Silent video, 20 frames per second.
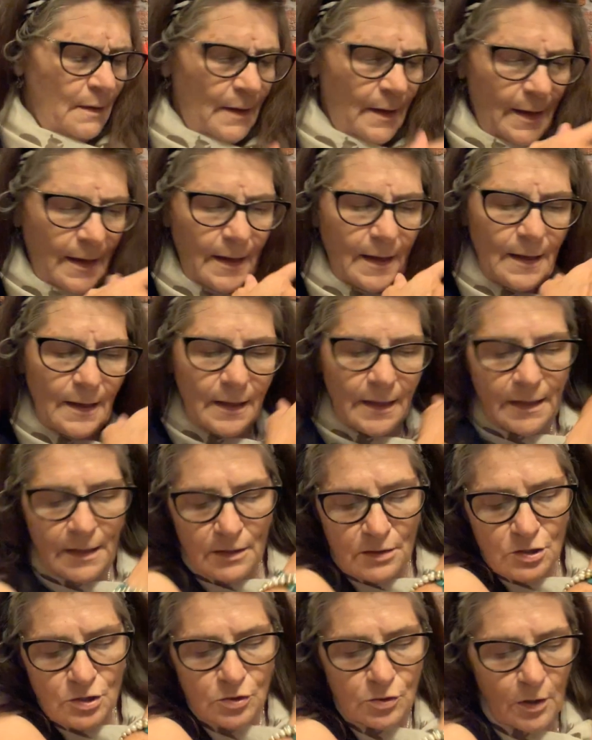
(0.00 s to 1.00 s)

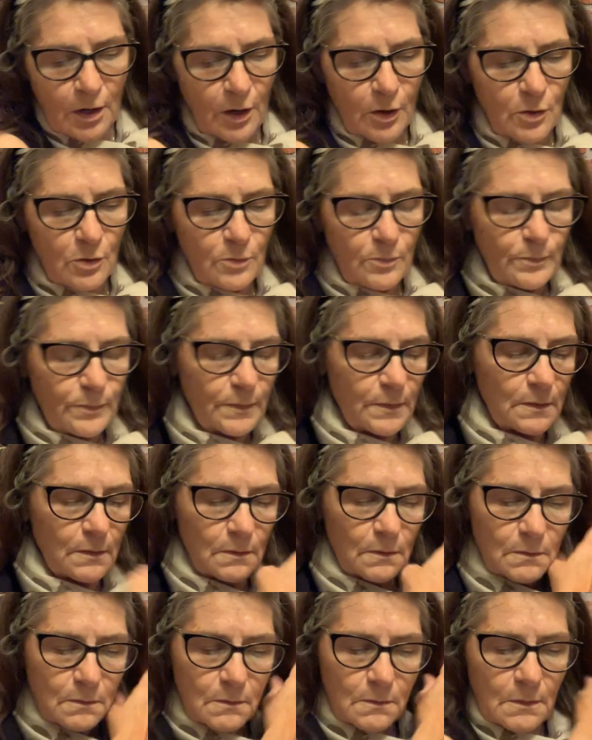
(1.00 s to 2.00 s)
heliotrope,
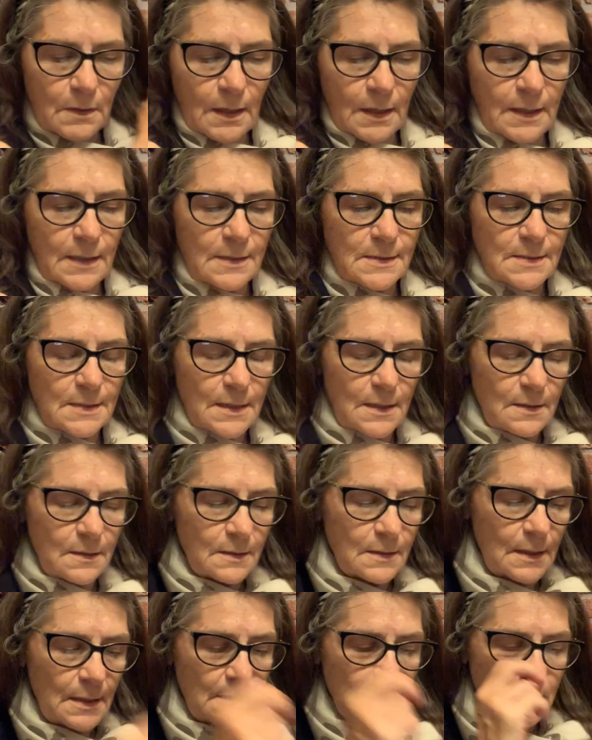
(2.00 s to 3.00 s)
I guess
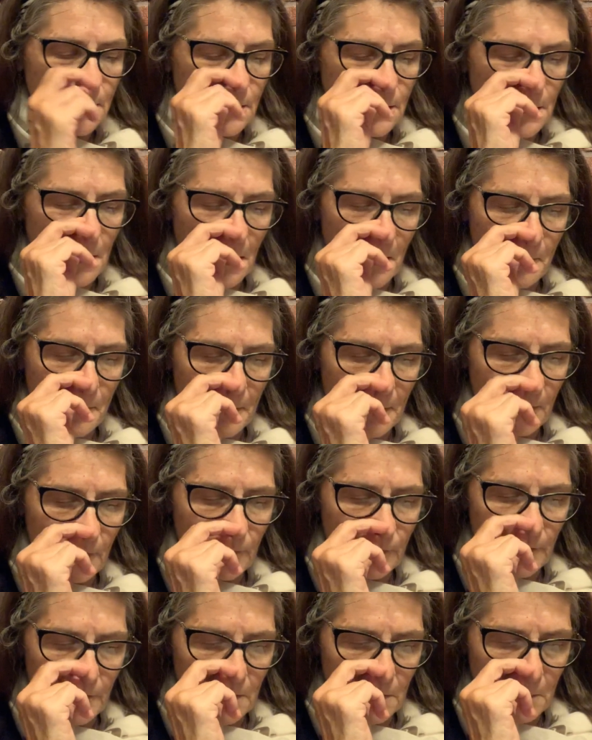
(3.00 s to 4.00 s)
that's a type
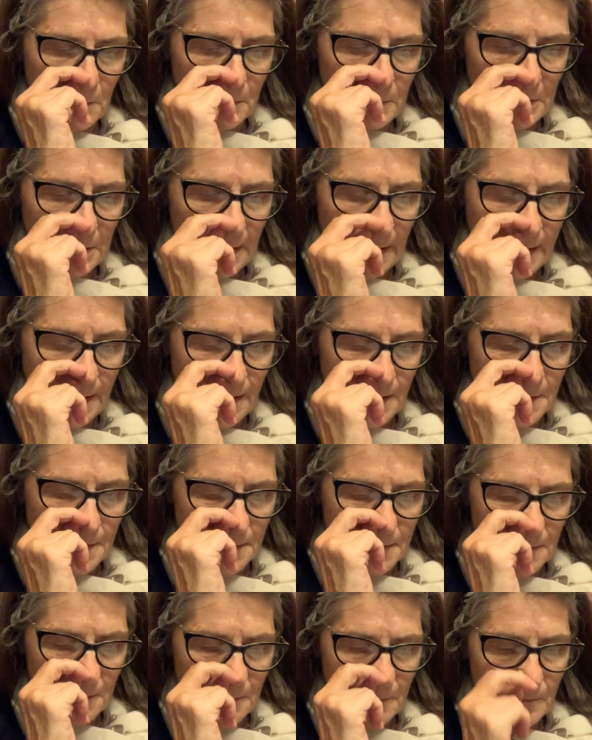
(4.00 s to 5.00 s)
of
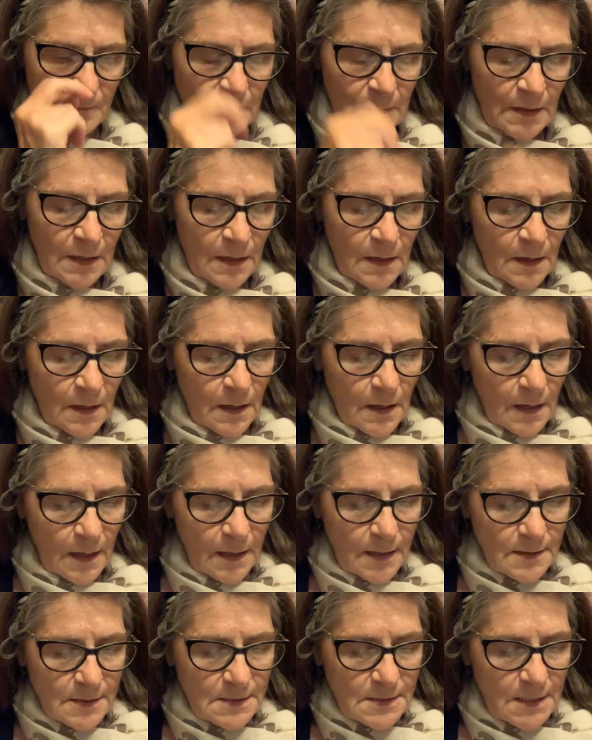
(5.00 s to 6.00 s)
plant,
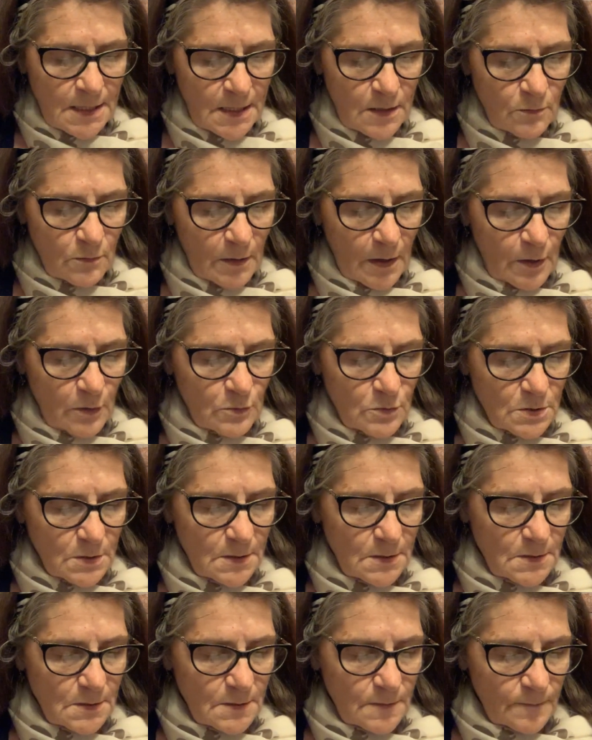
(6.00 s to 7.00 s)
and tea
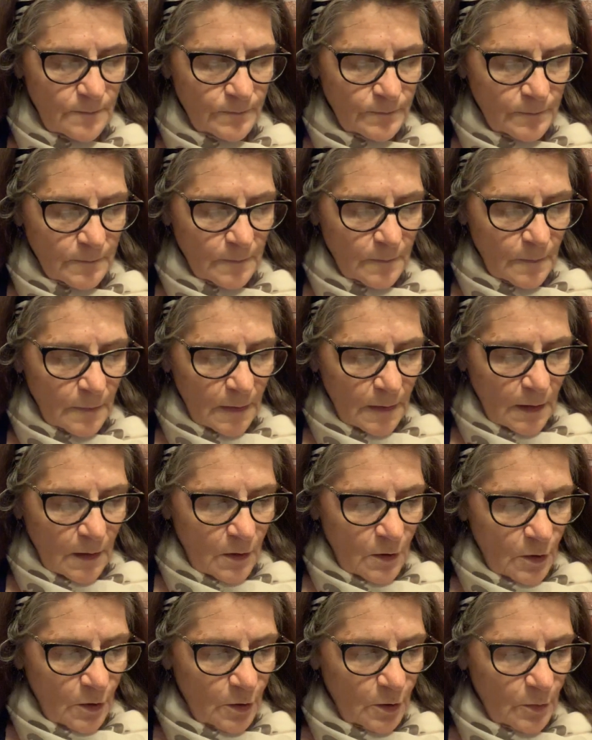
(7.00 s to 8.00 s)
roses.
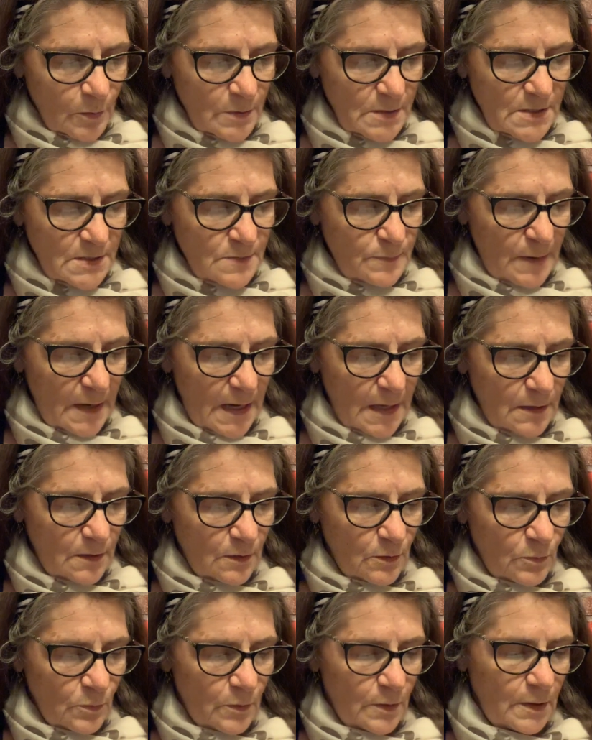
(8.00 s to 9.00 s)
Her respect
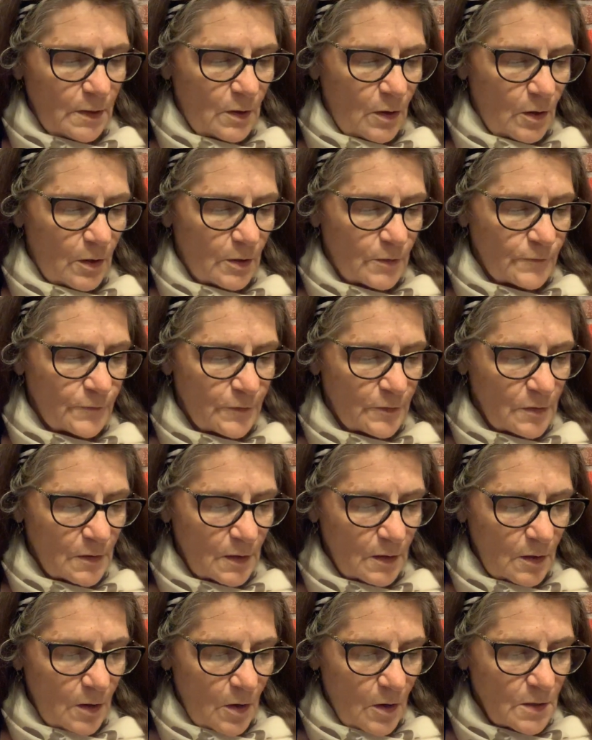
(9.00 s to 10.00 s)
and regard for the
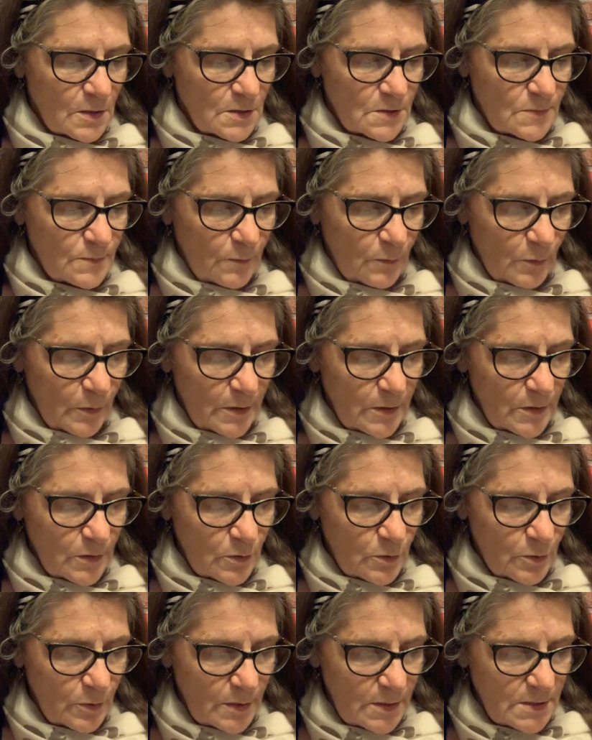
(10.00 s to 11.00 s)
Lawrence boy
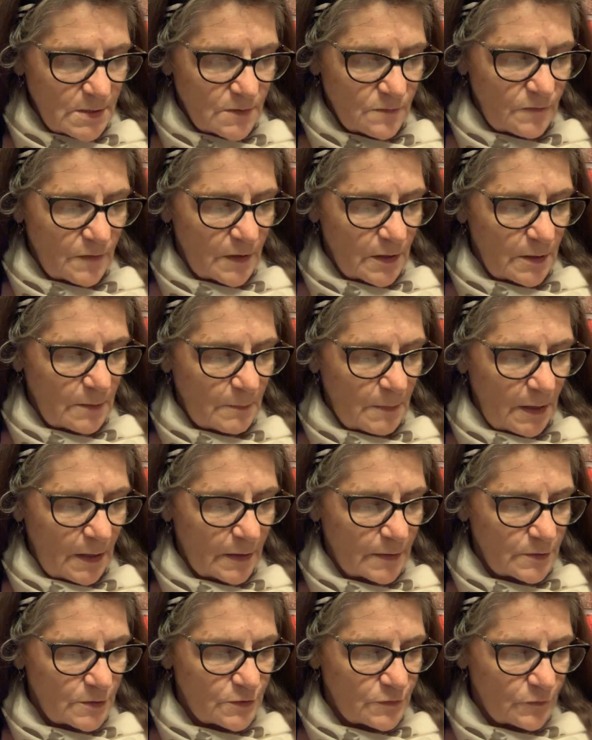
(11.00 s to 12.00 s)
increased very
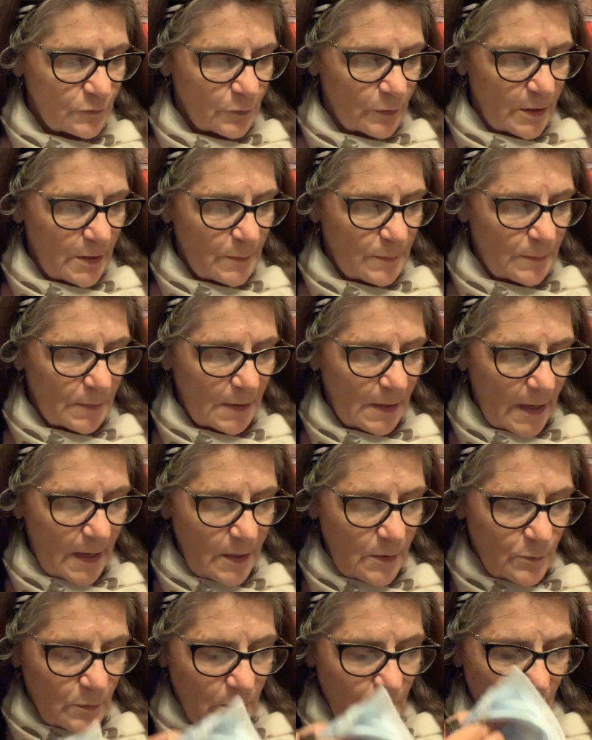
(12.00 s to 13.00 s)
much, for he
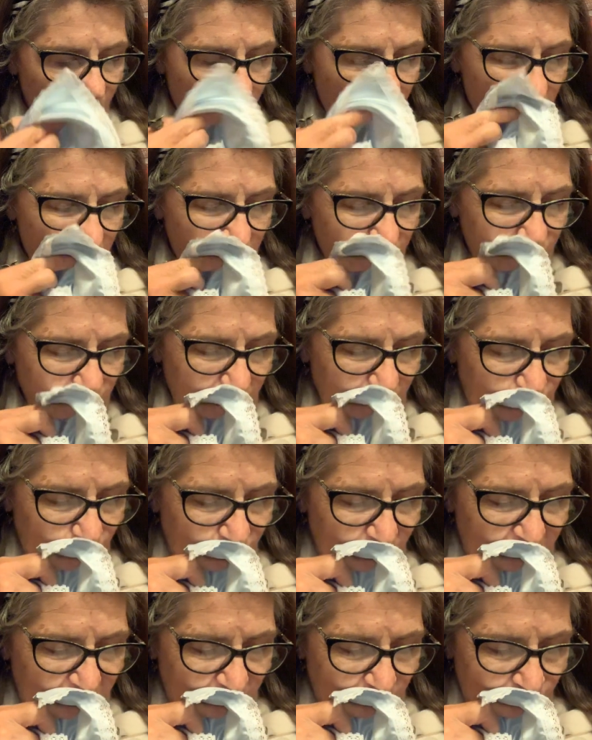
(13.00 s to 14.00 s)
played remarkably
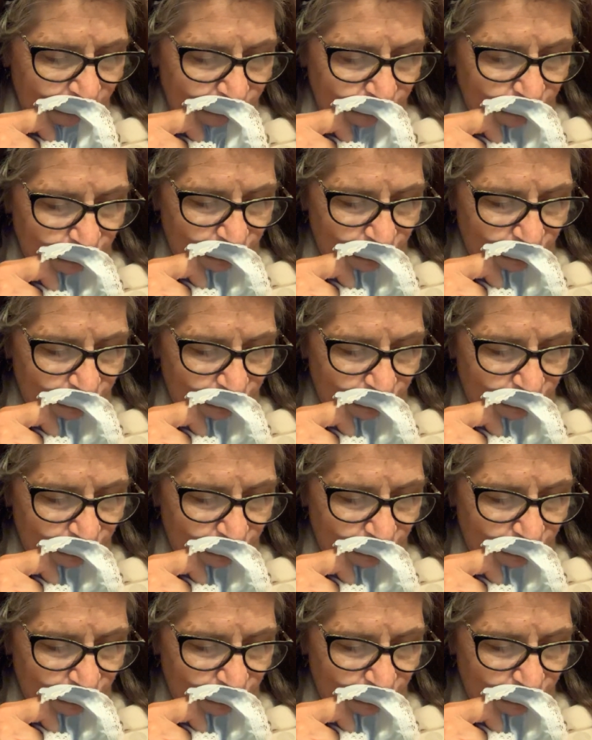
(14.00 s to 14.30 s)
well